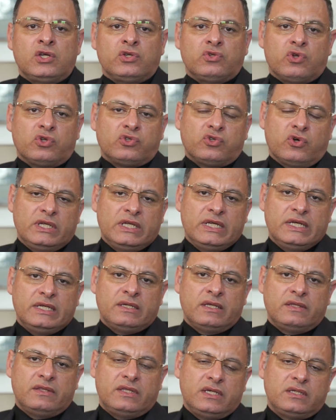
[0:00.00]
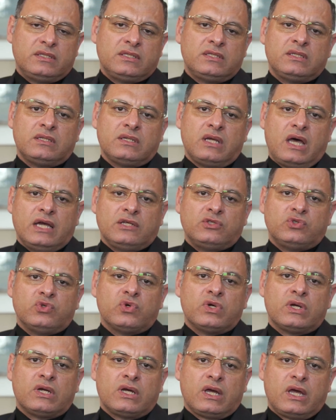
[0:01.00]
Not only this, I
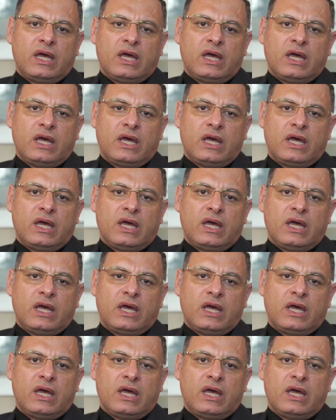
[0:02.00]
took